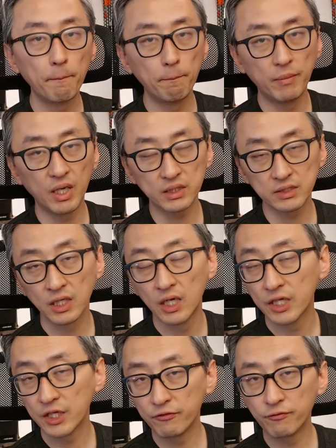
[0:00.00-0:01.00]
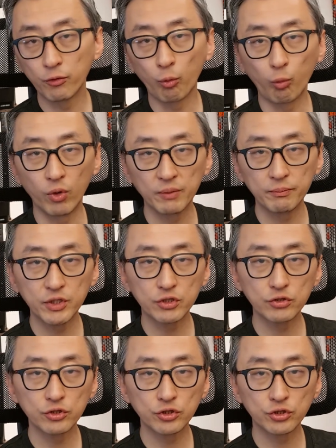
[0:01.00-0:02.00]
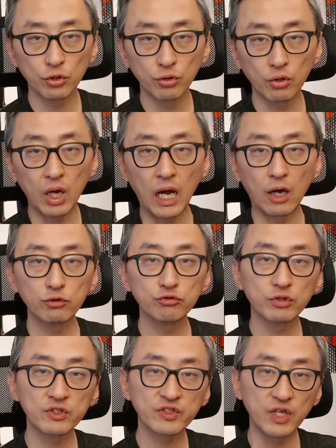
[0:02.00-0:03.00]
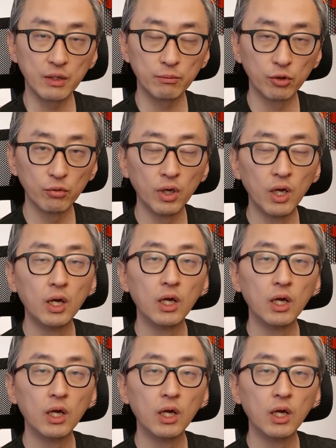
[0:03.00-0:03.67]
but if you want me to show how to assemble,